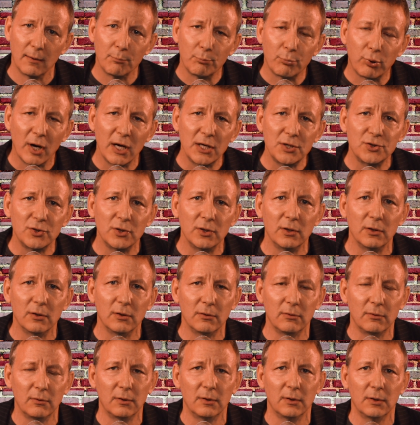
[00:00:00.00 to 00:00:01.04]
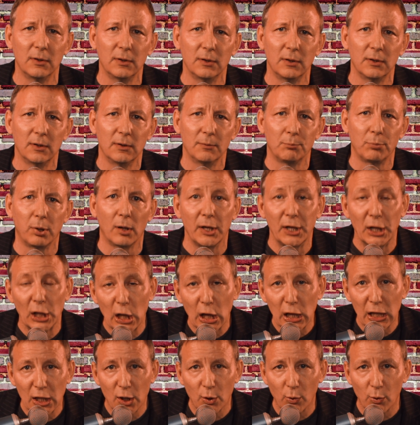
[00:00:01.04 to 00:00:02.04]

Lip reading: pressure you. Politically